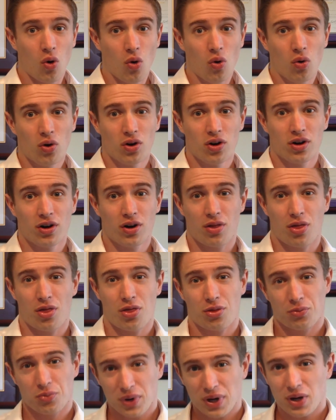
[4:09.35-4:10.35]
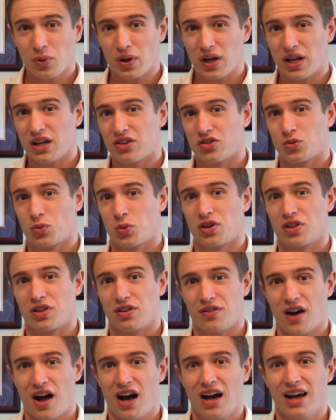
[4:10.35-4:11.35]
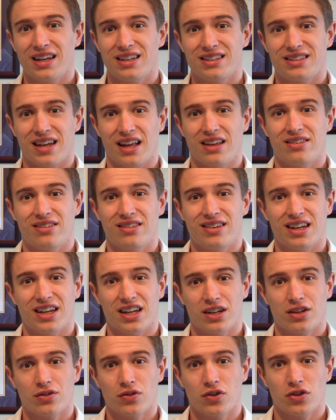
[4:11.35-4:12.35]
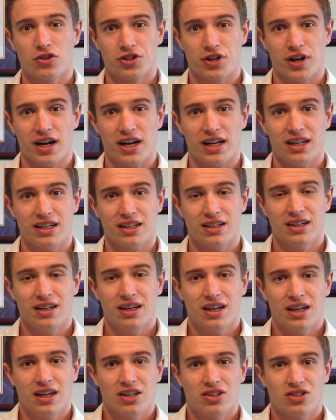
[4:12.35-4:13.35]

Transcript: or three weeks worth of high-intensity interval training